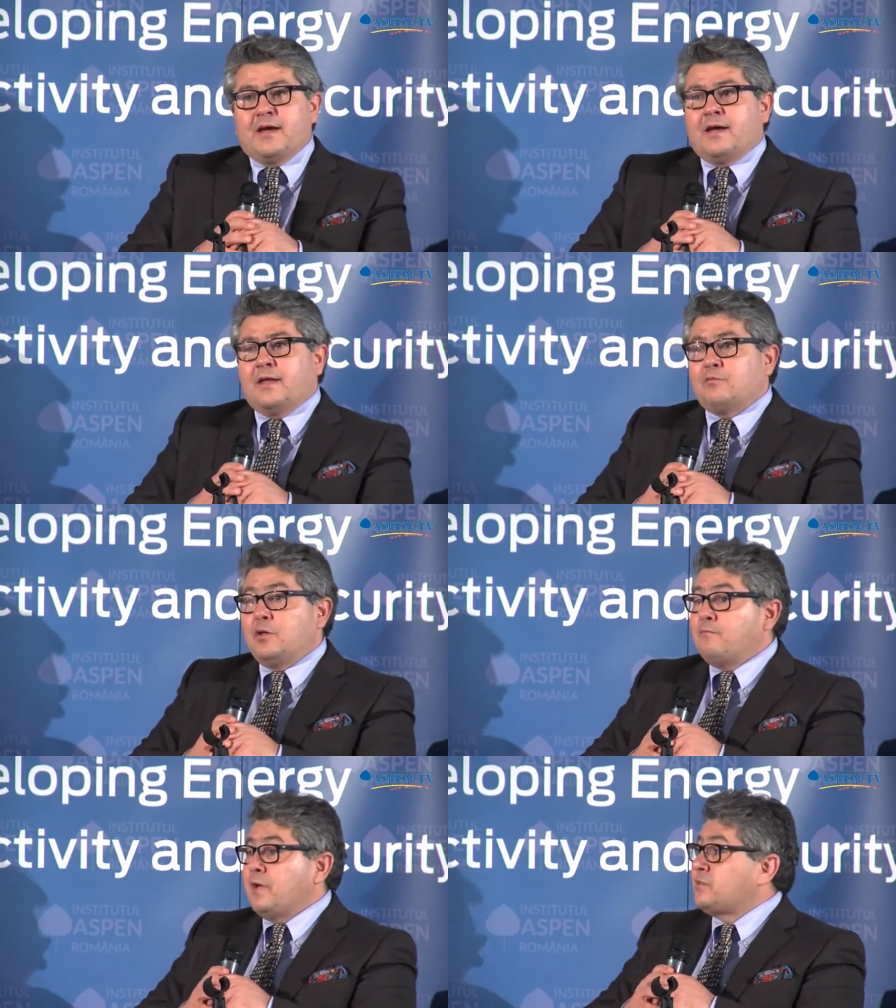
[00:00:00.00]
And we
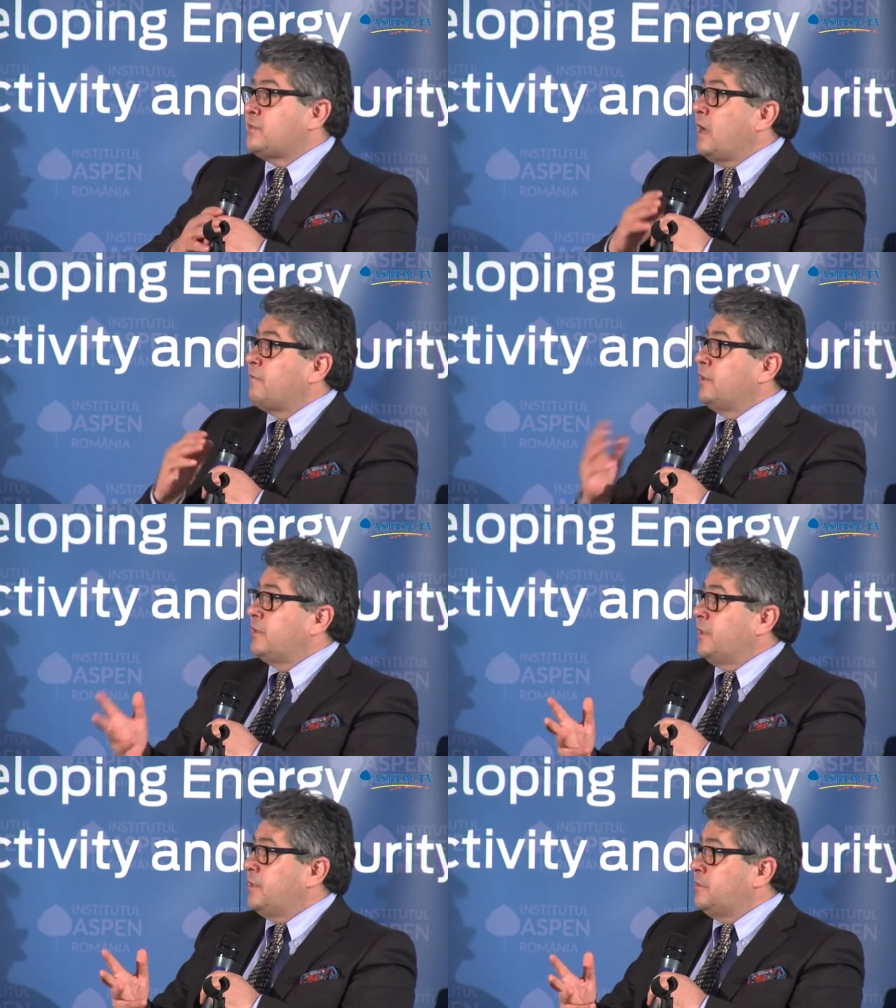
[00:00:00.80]
invested heavily
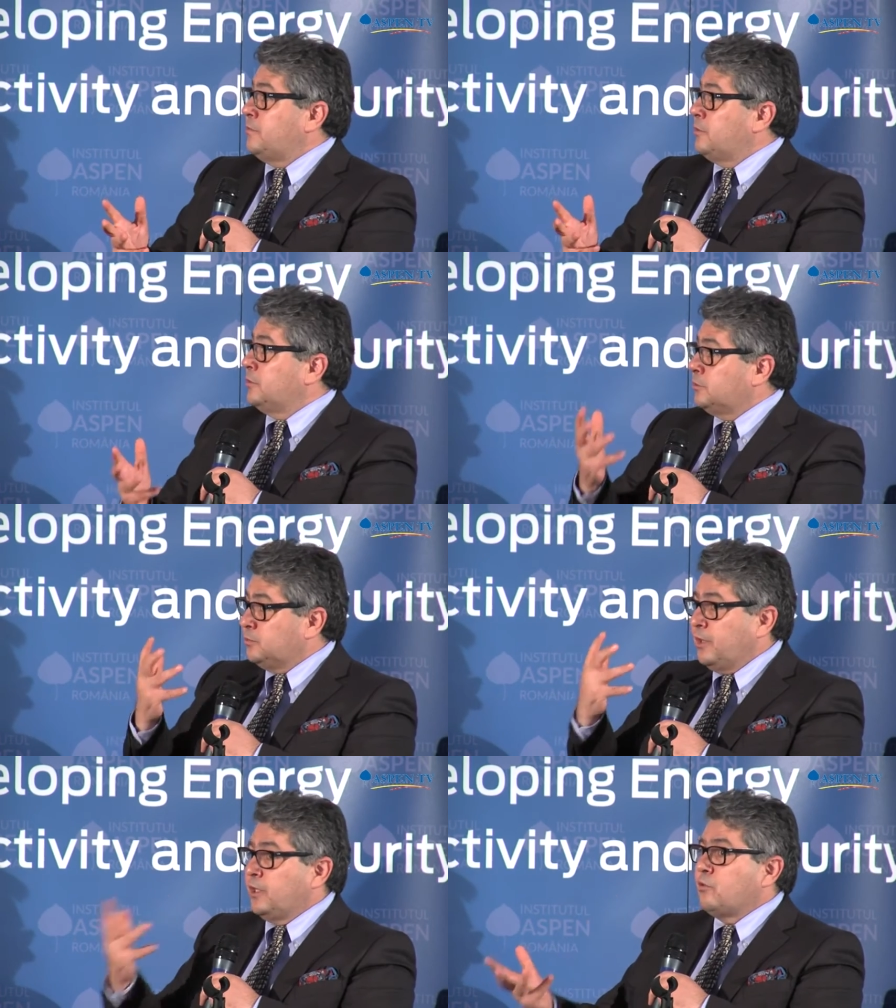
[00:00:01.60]
there because
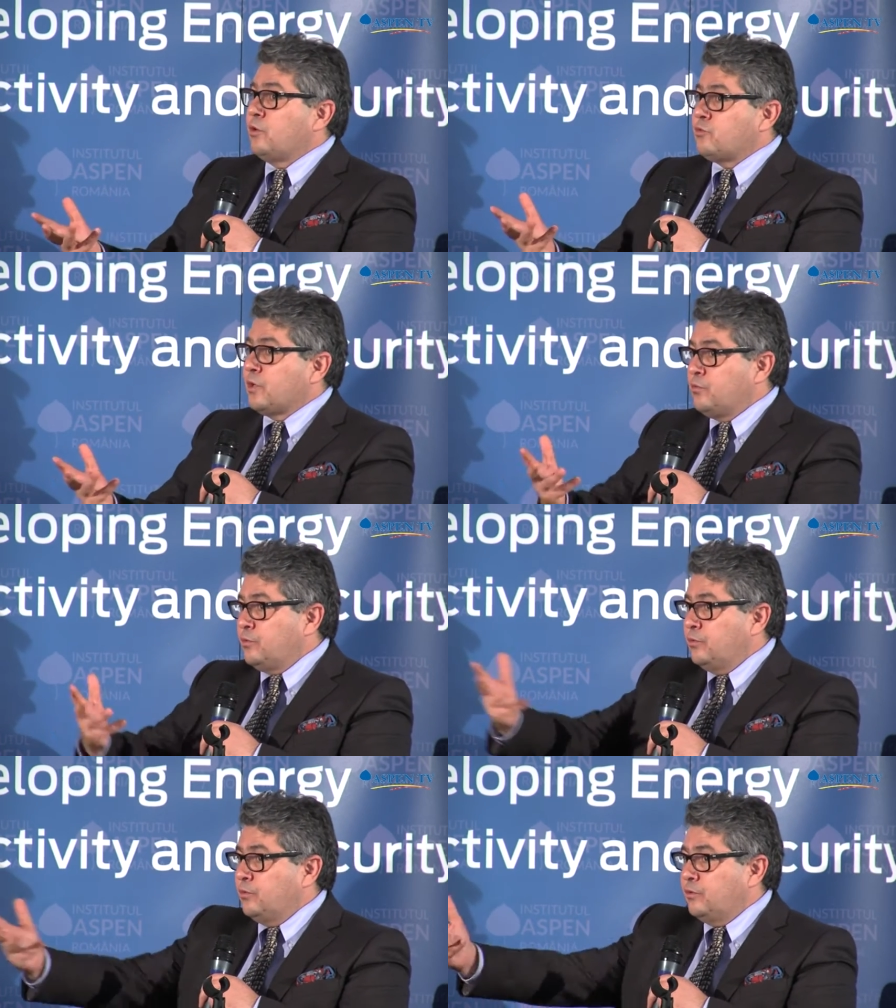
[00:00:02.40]
we had a contract
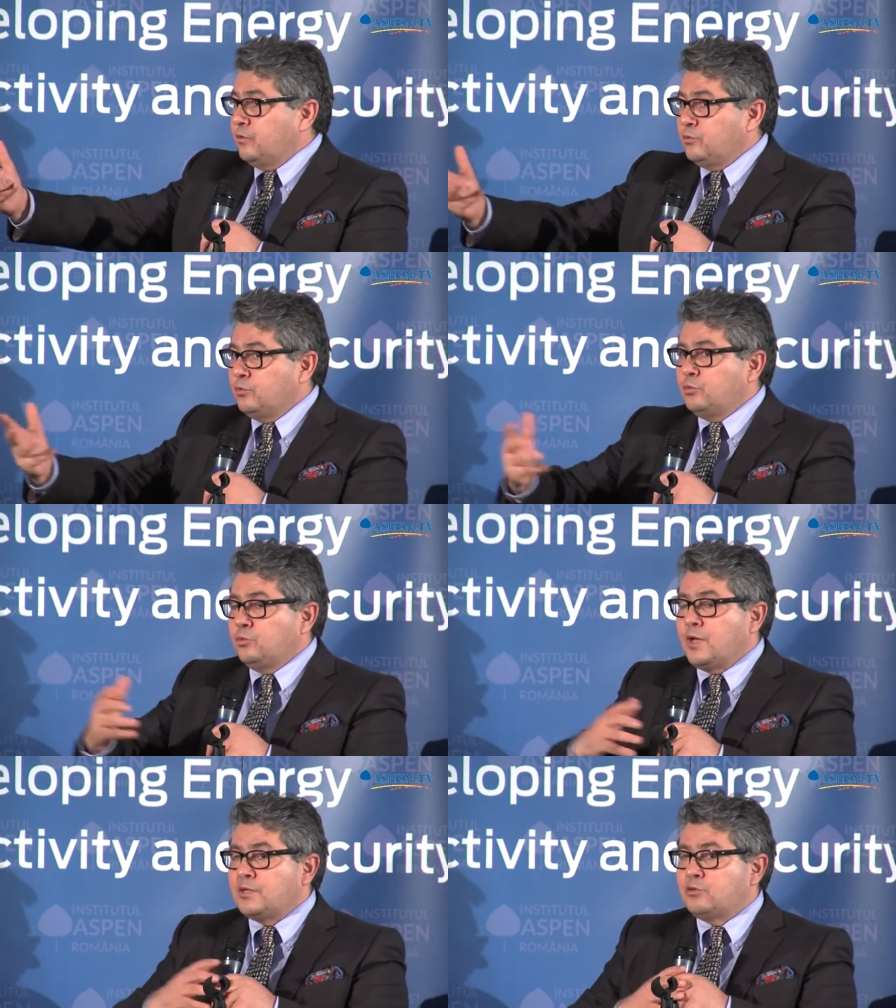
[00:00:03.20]
for to
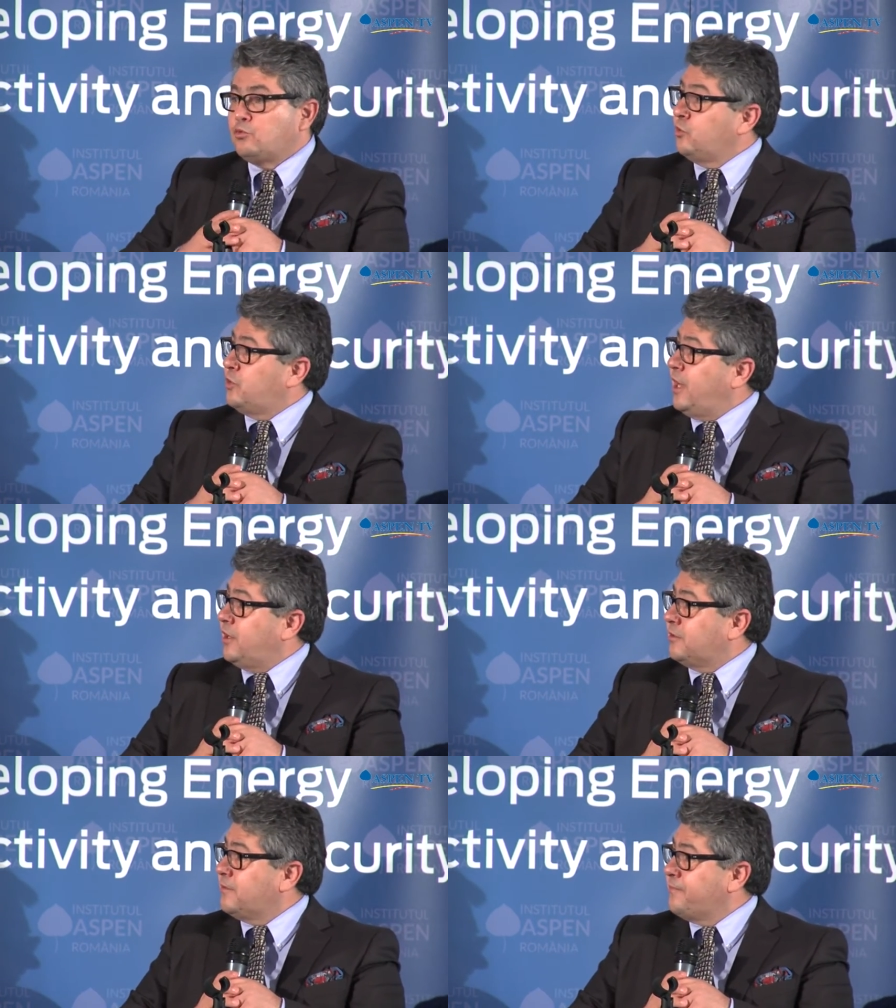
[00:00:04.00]

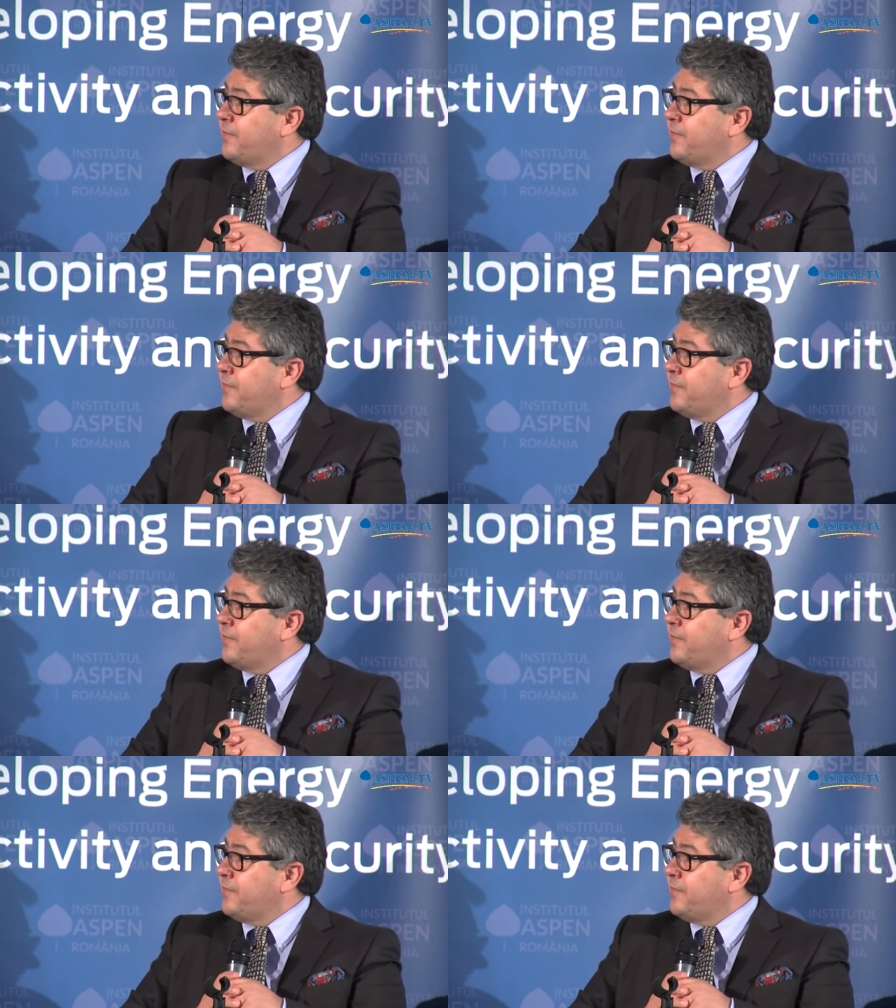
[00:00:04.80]
2038.